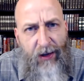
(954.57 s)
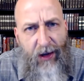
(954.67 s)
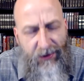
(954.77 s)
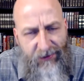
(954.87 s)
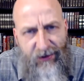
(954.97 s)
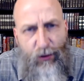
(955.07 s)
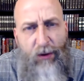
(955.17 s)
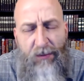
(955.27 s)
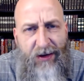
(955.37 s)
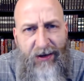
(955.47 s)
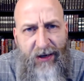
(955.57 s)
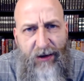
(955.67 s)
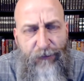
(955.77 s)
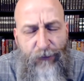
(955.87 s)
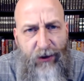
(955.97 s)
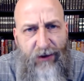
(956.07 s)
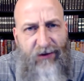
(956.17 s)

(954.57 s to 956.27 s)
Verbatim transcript: And until we meet again, friends,